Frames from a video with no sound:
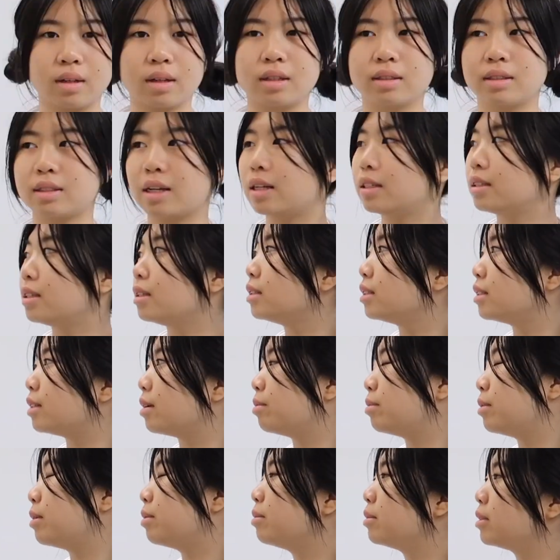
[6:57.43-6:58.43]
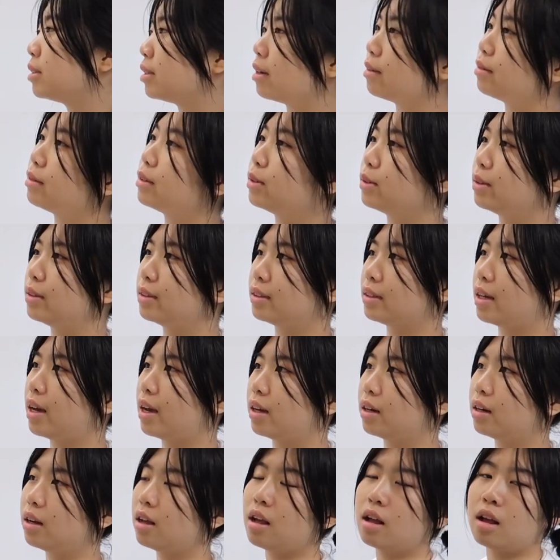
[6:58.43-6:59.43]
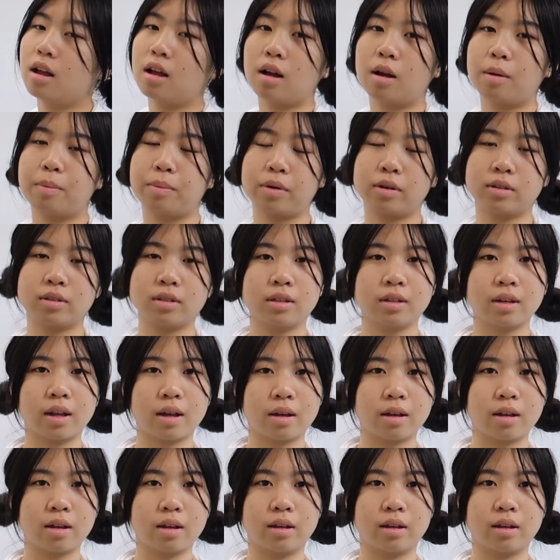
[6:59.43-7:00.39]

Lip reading: Signs and symptoms of suicide. A person that